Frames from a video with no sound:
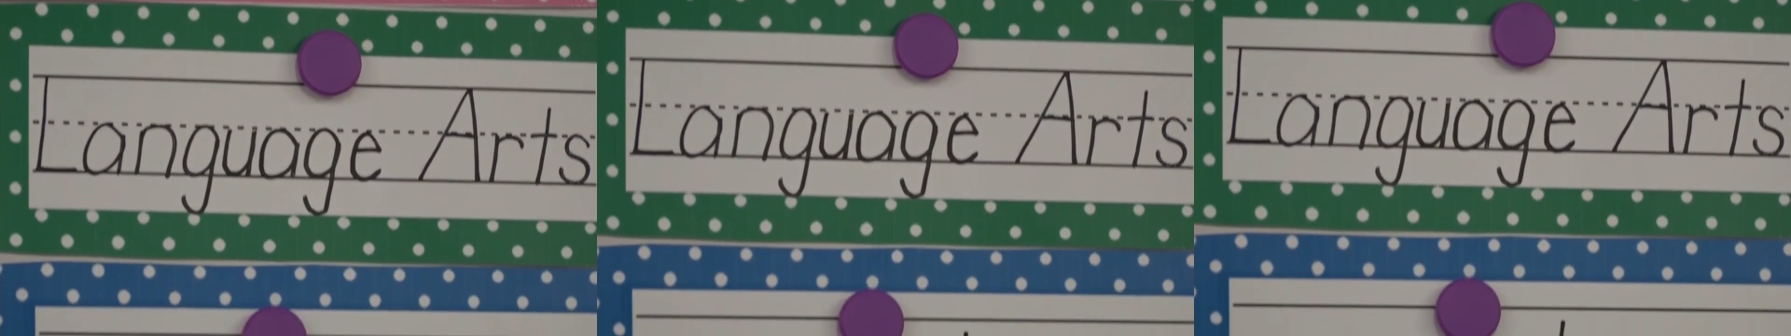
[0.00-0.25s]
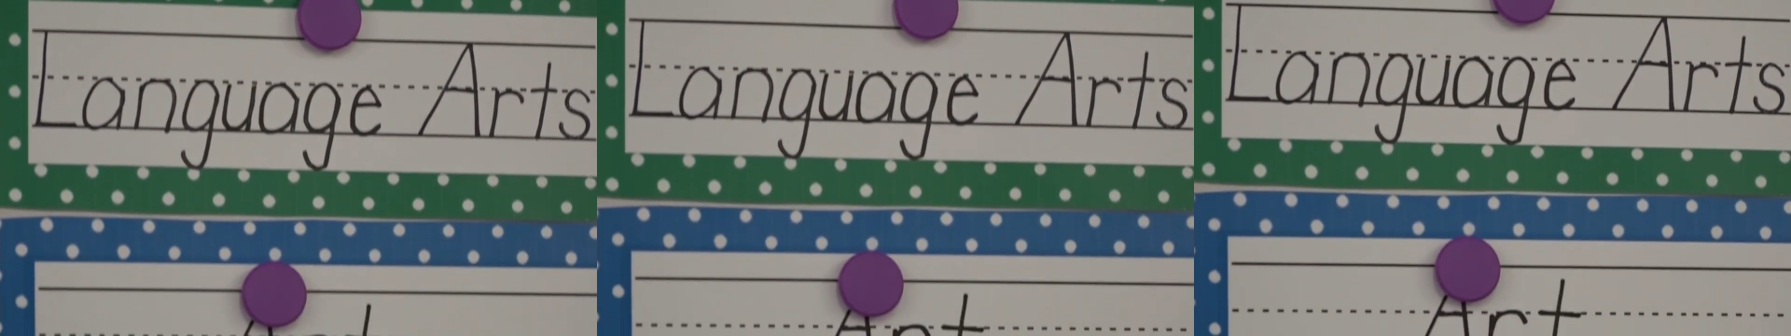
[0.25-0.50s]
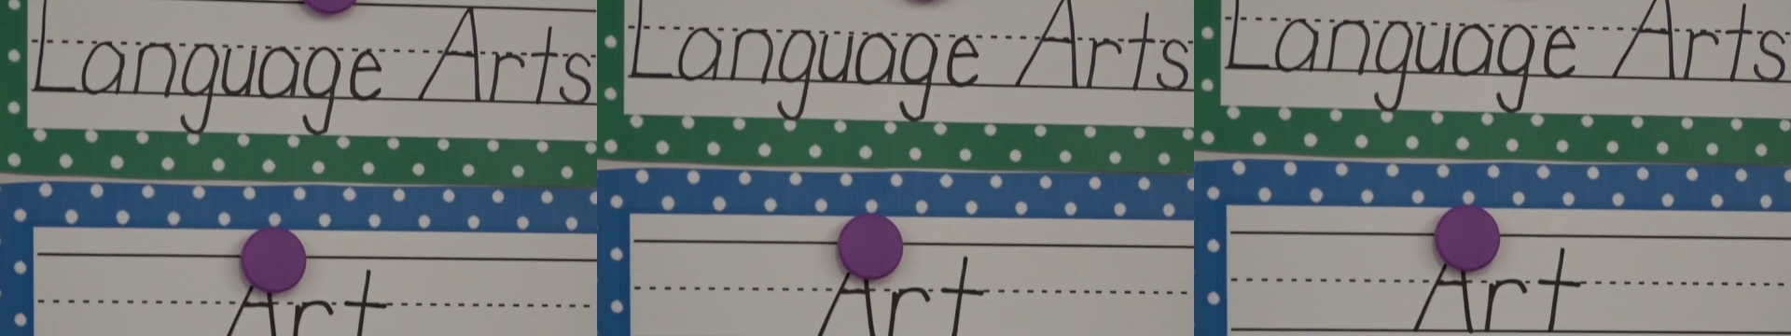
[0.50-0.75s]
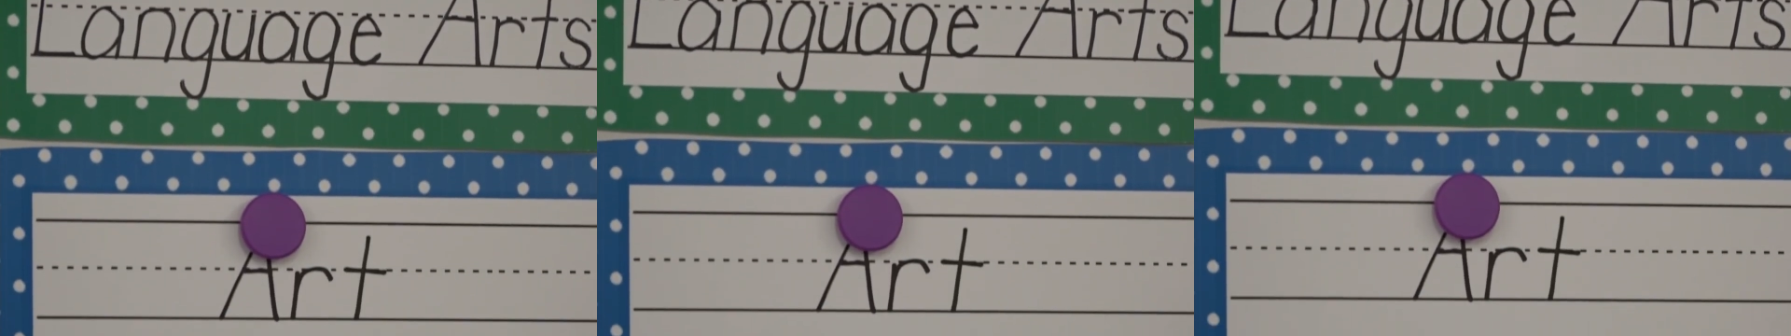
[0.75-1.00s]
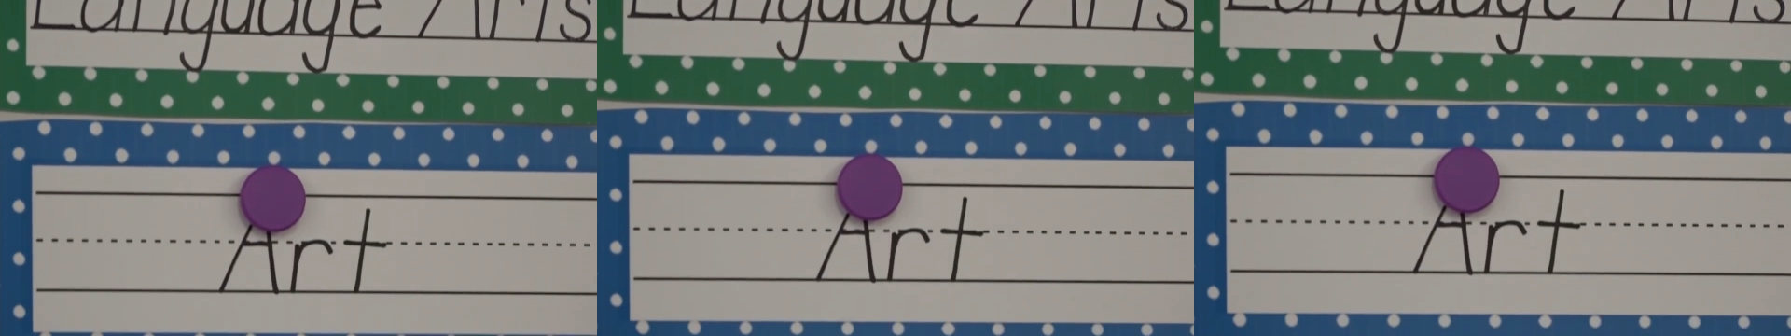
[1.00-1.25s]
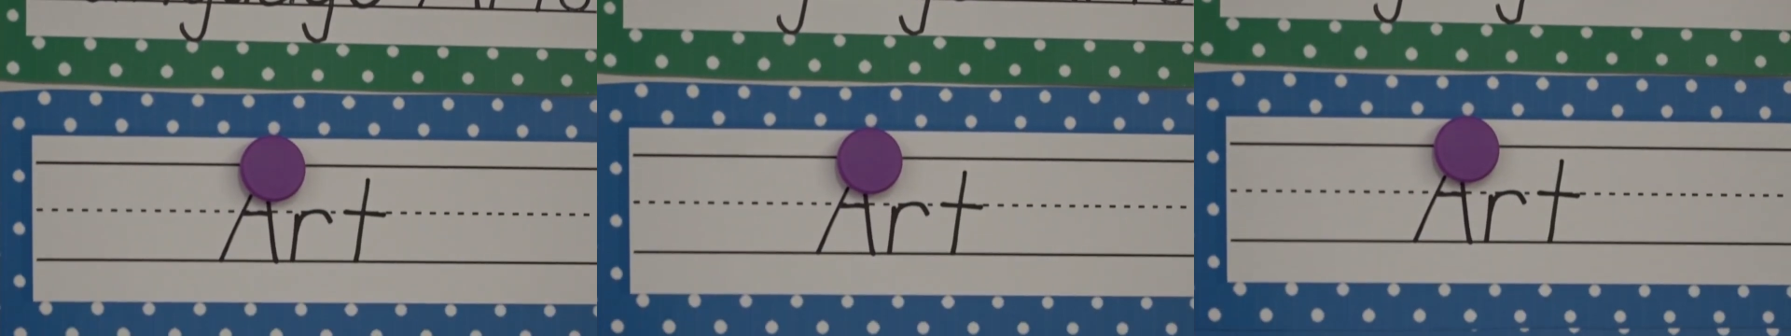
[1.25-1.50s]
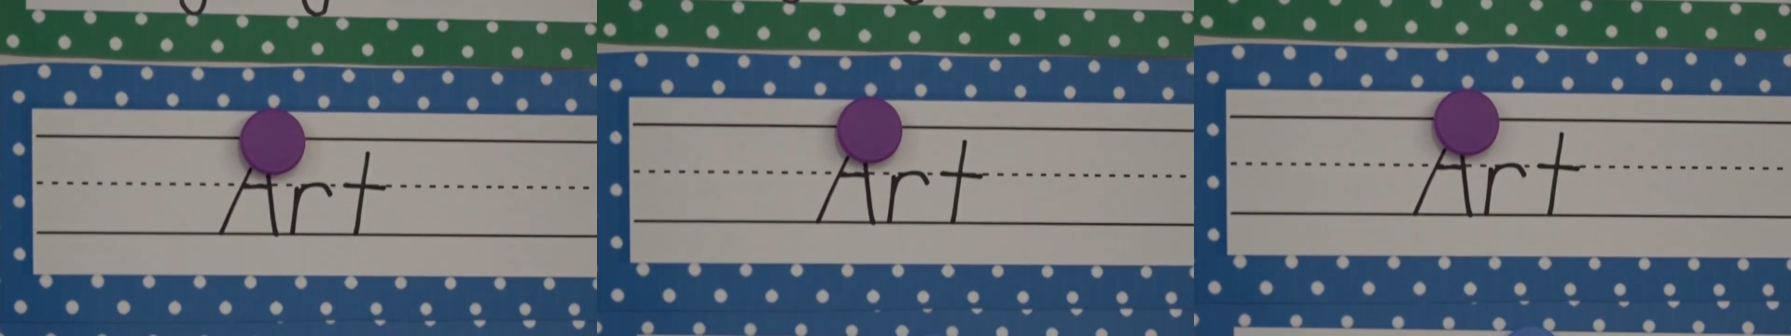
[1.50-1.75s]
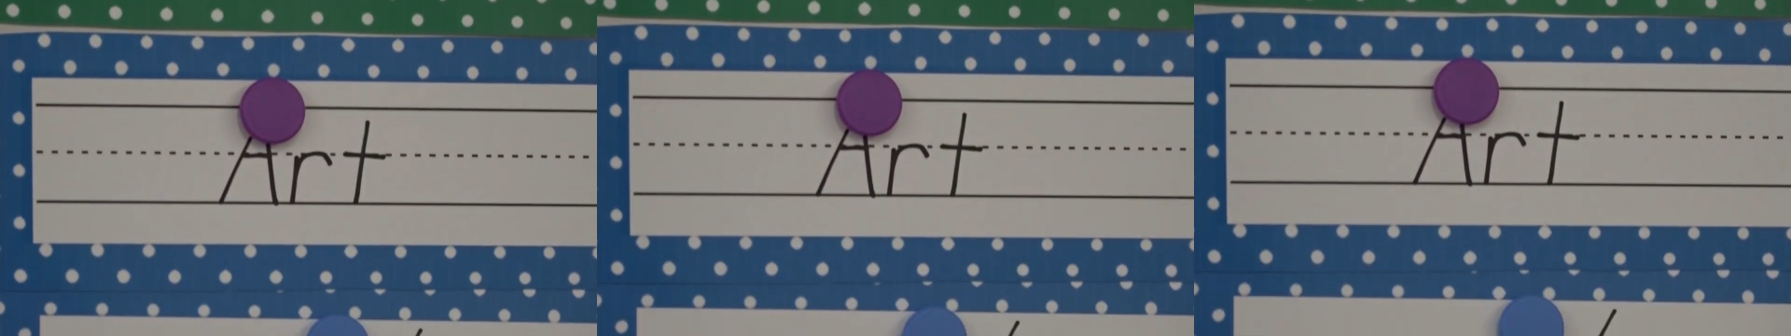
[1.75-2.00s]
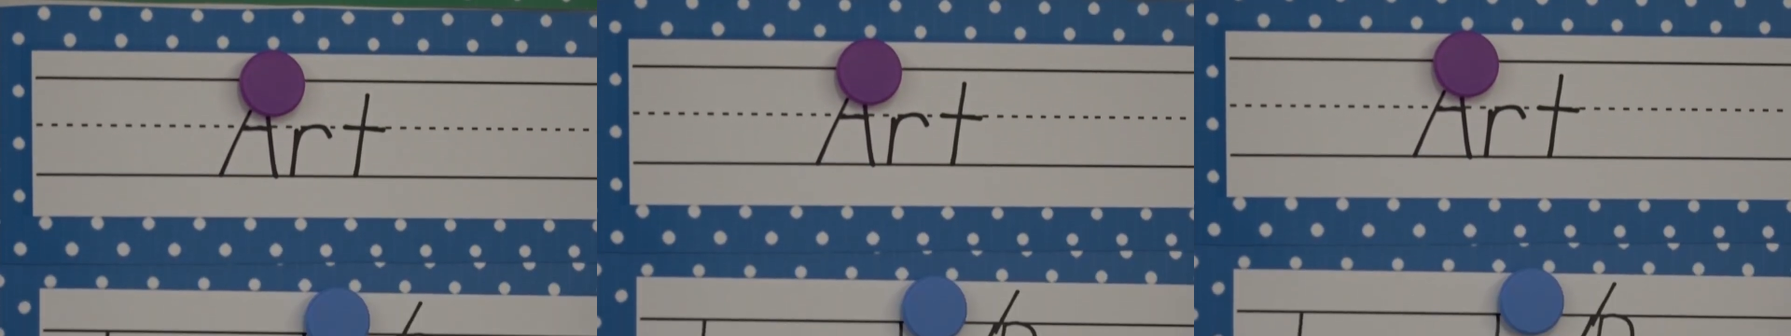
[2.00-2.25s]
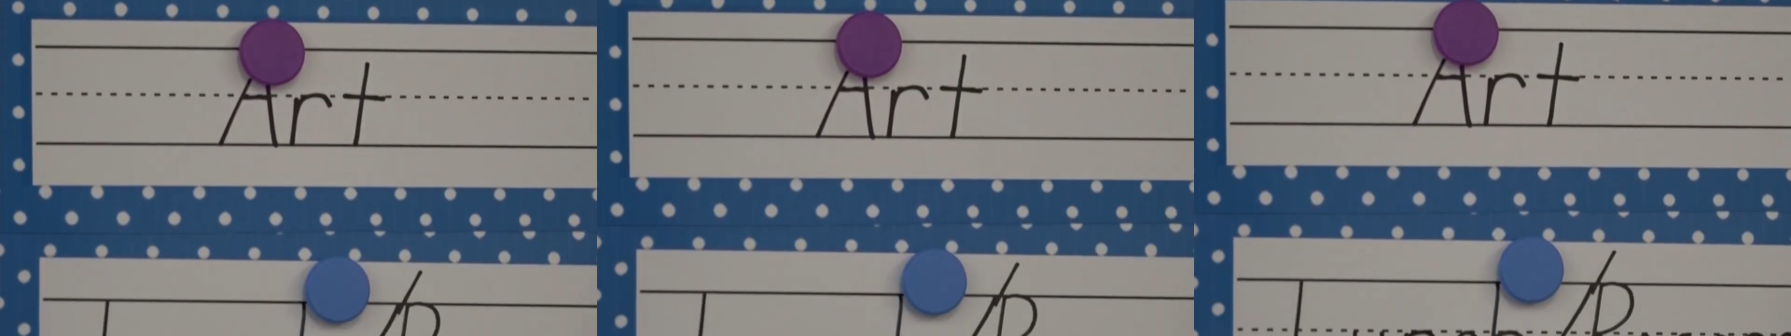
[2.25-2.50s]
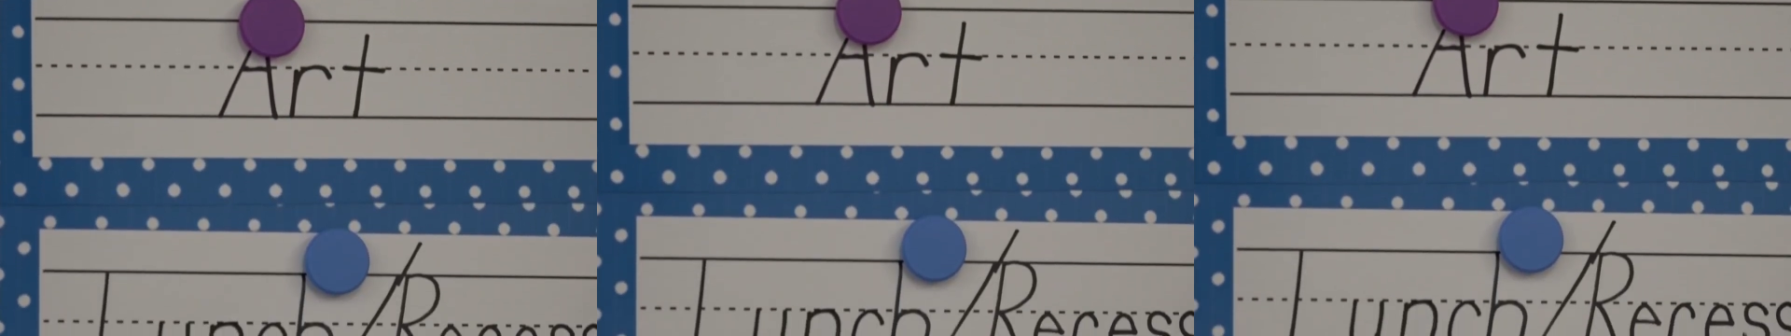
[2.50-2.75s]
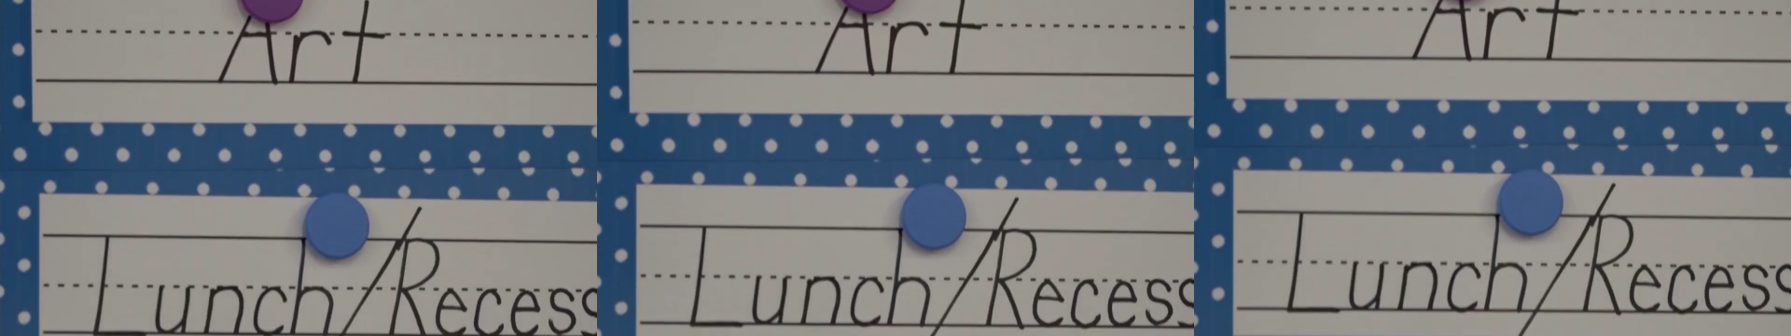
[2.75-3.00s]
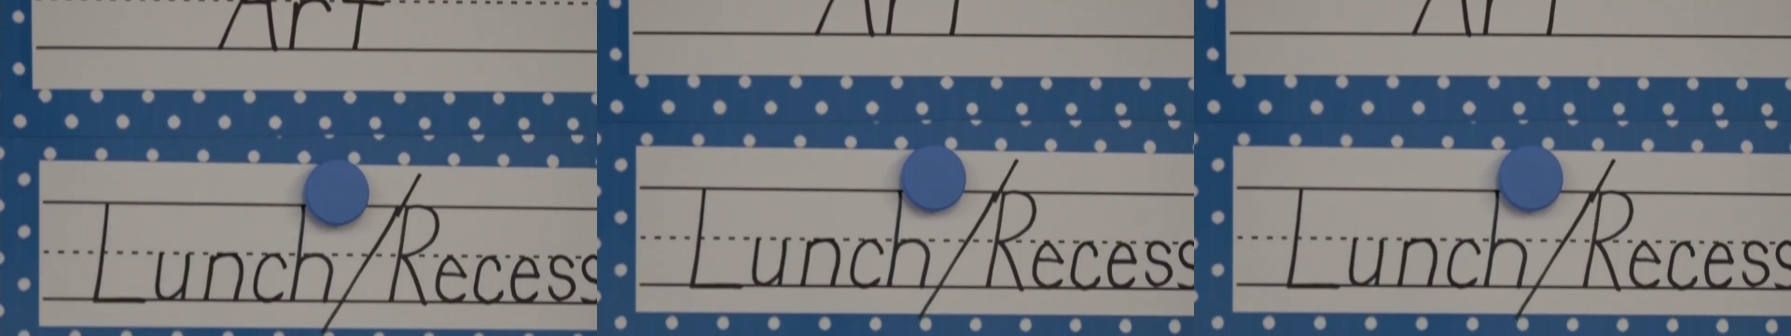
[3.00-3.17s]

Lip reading: [unreadable: no face in view]